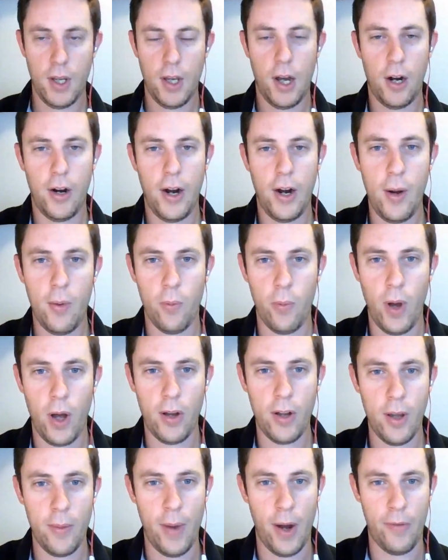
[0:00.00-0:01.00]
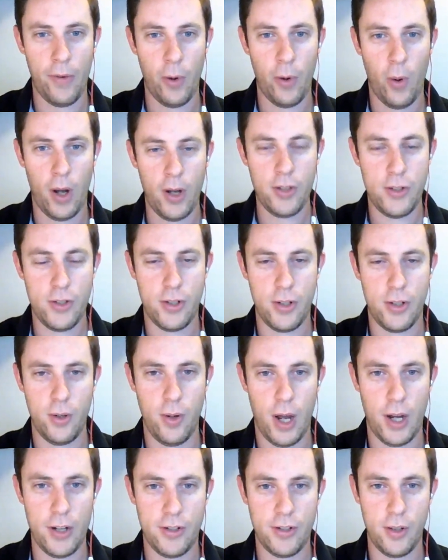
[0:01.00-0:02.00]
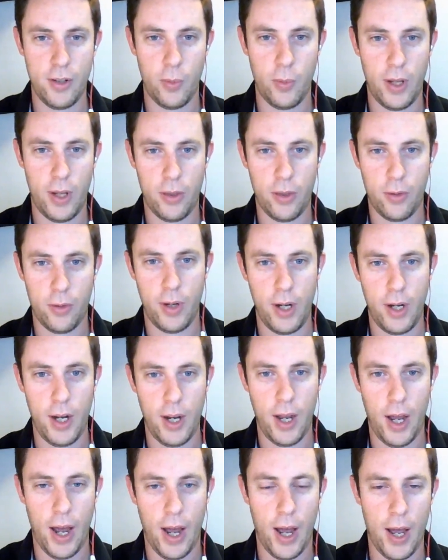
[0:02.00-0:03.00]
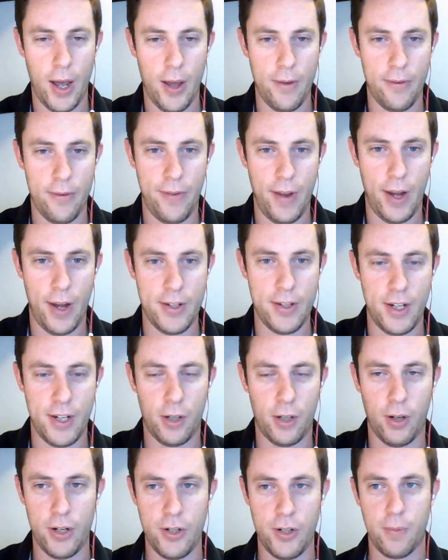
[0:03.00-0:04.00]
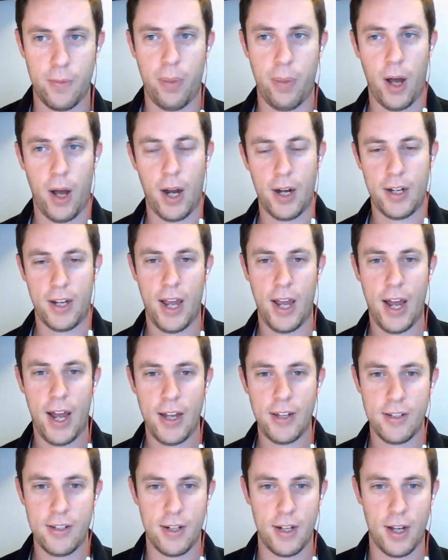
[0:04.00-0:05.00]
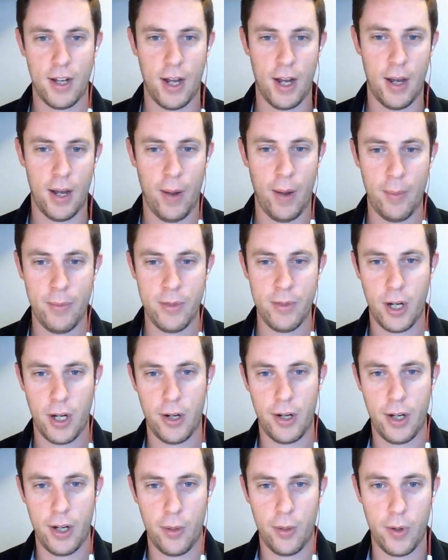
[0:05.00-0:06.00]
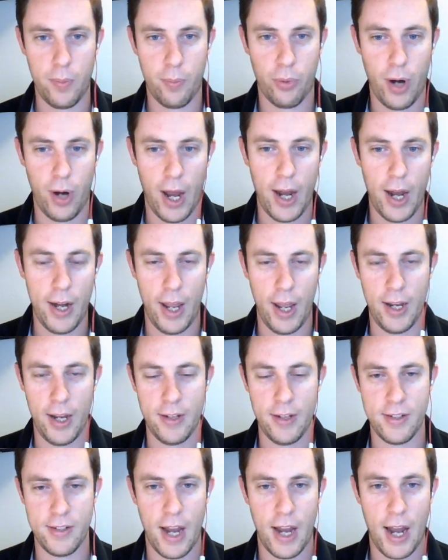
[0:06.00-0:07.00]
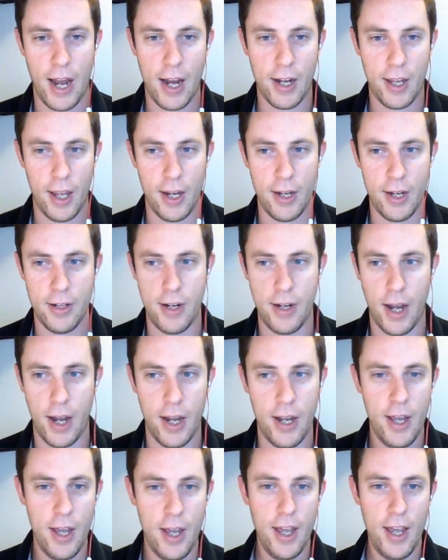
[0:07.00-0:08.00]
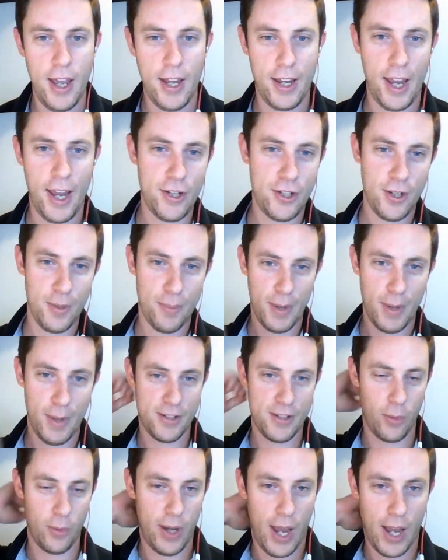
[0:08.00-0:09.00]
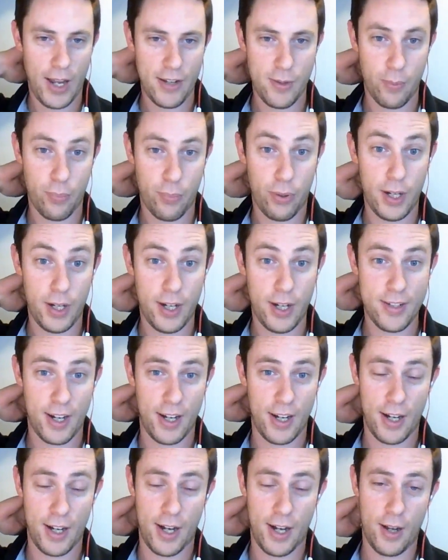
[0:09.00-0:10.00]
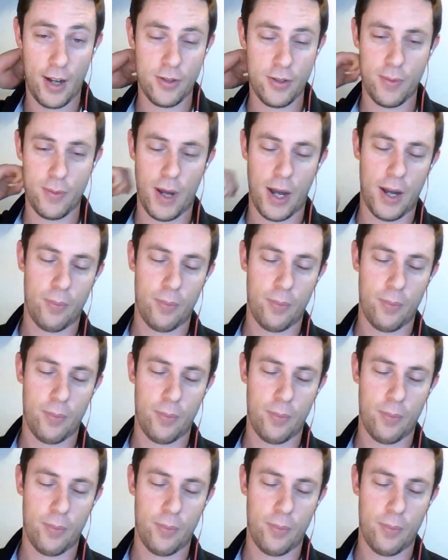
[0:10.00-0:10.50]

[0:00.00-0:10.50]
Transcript: All right, welcome everyone to the Week 3 Fantasy Cruncher podcast. I'm Jared here with Brad and Zach, and in case you missed it, we had some pretty exciting announcement